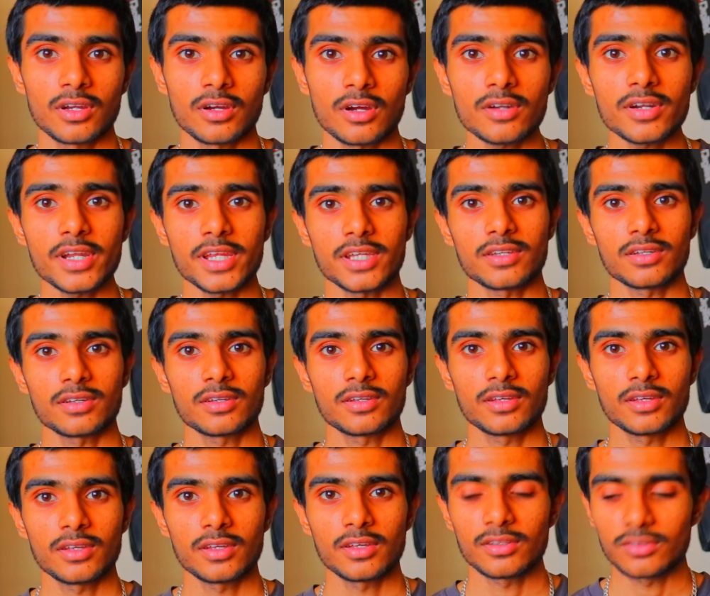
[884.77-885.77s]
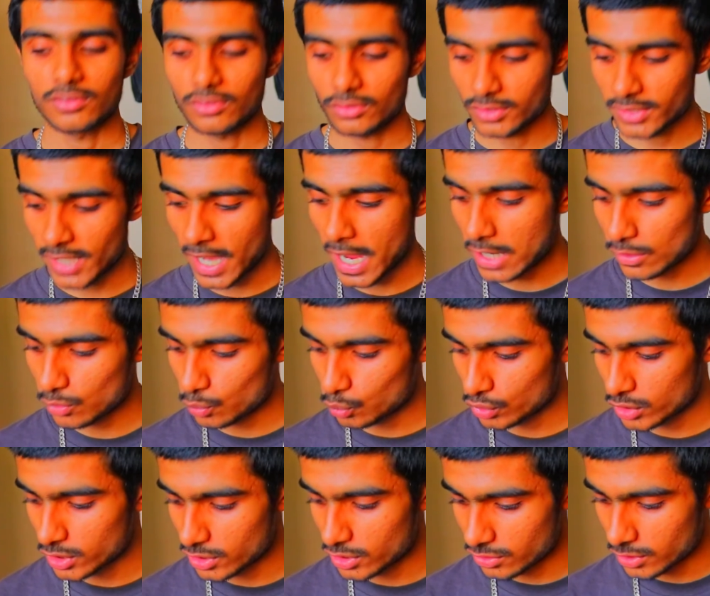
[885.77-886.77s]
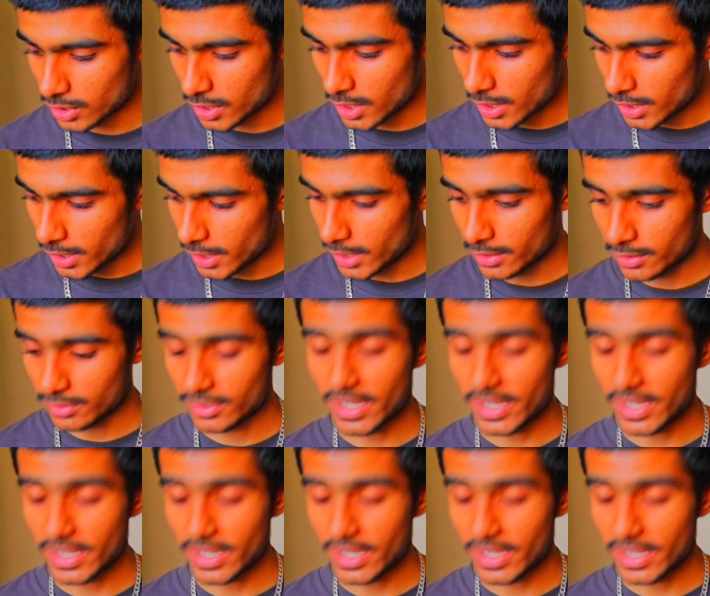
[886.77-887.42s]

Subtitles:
Alright, so that was it.